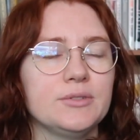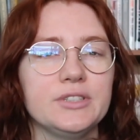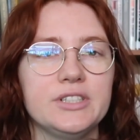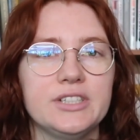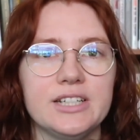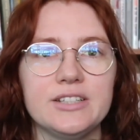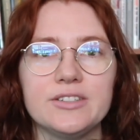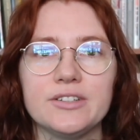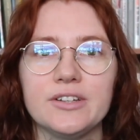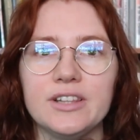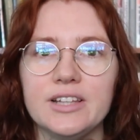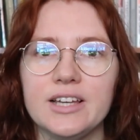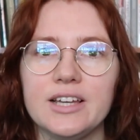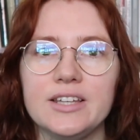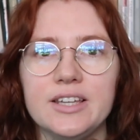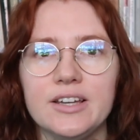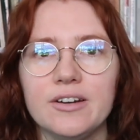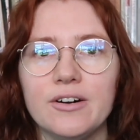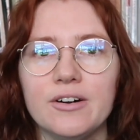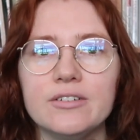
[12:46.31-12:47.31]
Well, she's only a
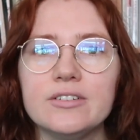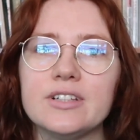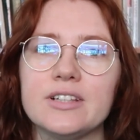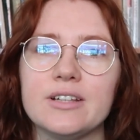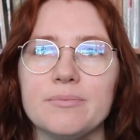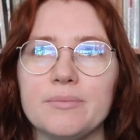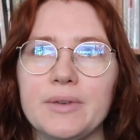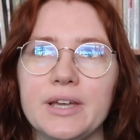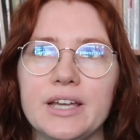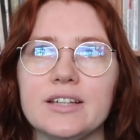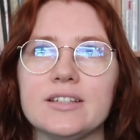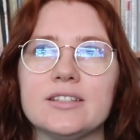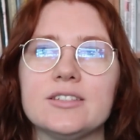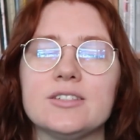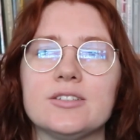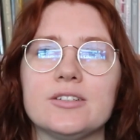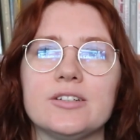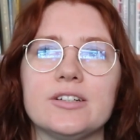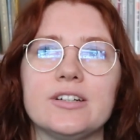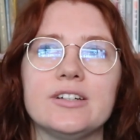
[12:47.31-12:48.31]
year older than me,
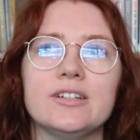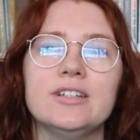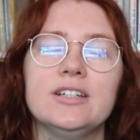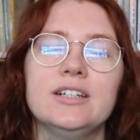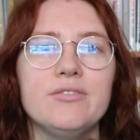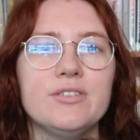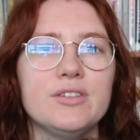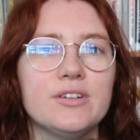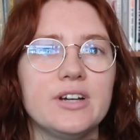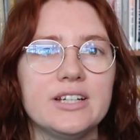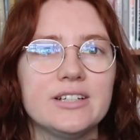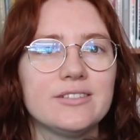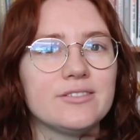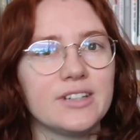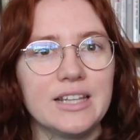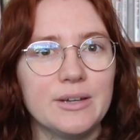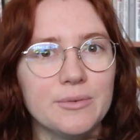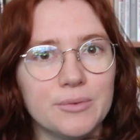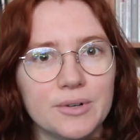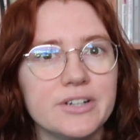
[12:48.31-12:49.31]
so even though I didn't
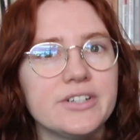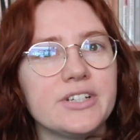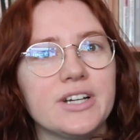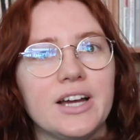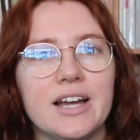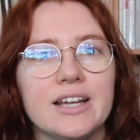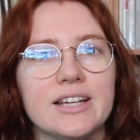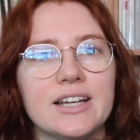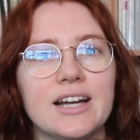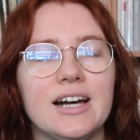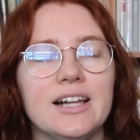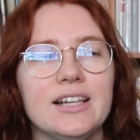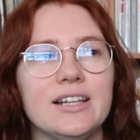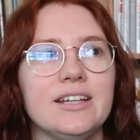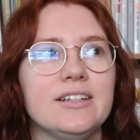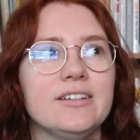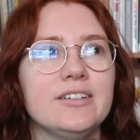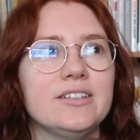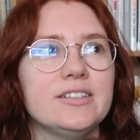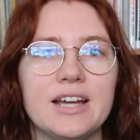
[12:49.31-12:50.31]
really watch
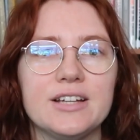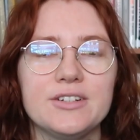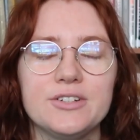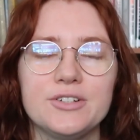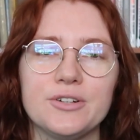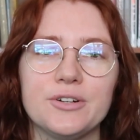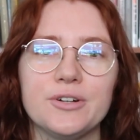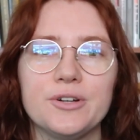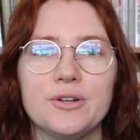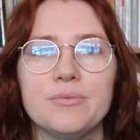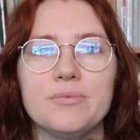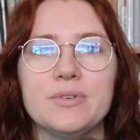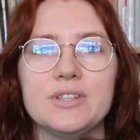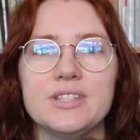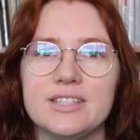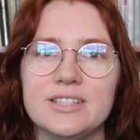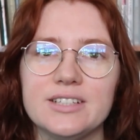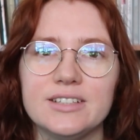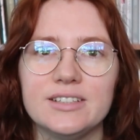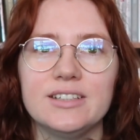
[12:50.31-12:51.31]
iCarly, that show was
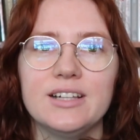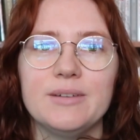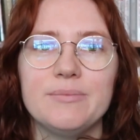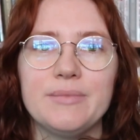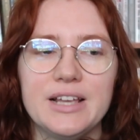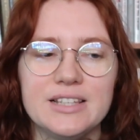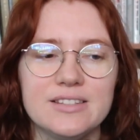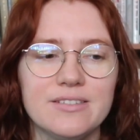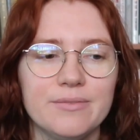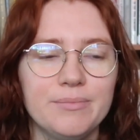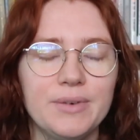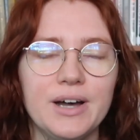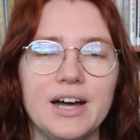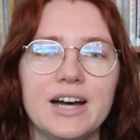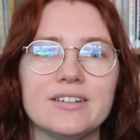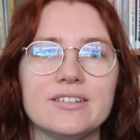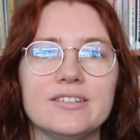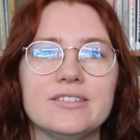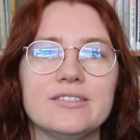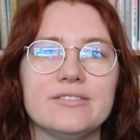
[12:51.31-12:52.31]
still a massive
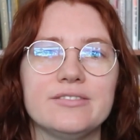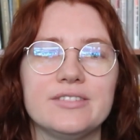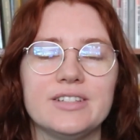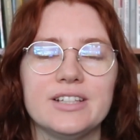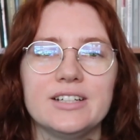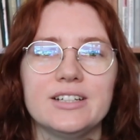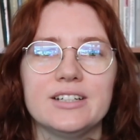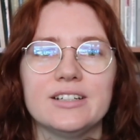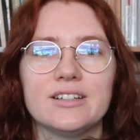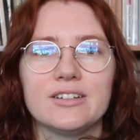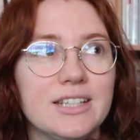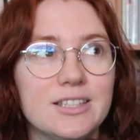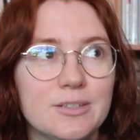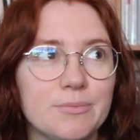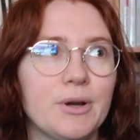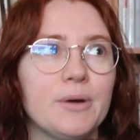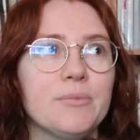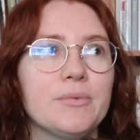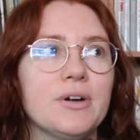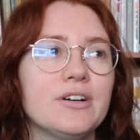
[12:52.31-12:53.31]
part of the kids
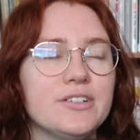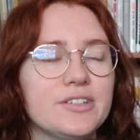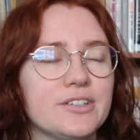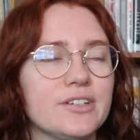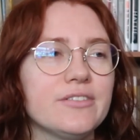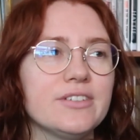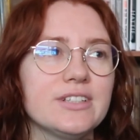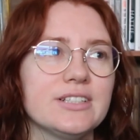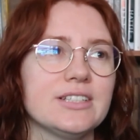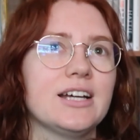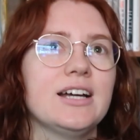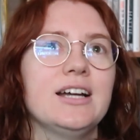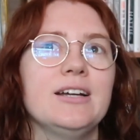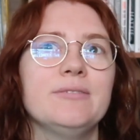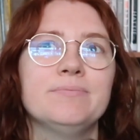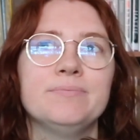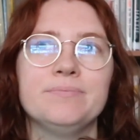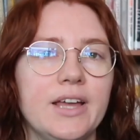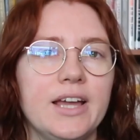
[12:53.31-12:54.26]
pop culture of the time.